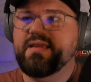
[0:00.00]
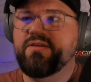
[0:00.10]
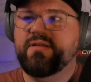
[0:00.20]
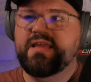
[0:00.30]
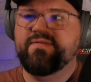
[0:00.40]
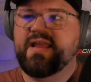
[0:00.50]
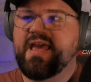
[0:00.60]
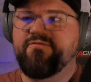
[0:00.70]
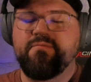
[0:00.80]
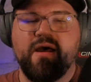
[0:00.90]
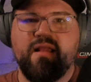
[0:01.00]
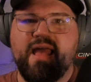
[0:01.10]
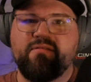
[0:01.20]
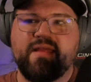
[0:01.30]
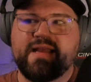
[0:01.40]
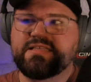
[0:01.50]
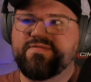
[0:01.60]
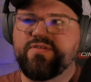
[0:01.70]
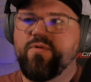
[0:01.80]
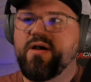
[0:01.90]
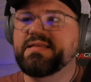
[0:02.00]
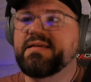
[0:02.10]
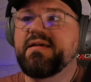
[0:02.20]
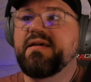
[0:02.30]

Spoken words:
You can even have model outlines if you want.